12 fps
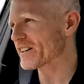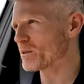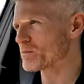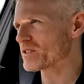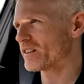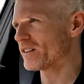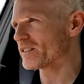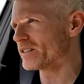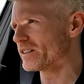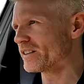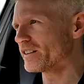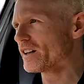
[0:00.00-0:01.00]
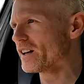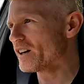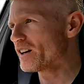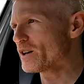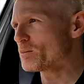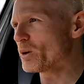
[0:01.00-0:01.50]
that comes down to the
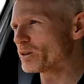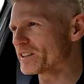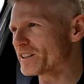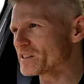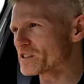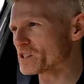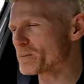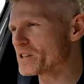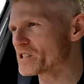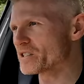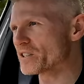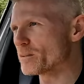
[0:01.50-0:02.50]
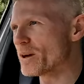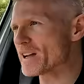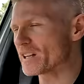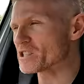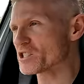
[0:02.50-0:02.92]
multi-link suspension in the back.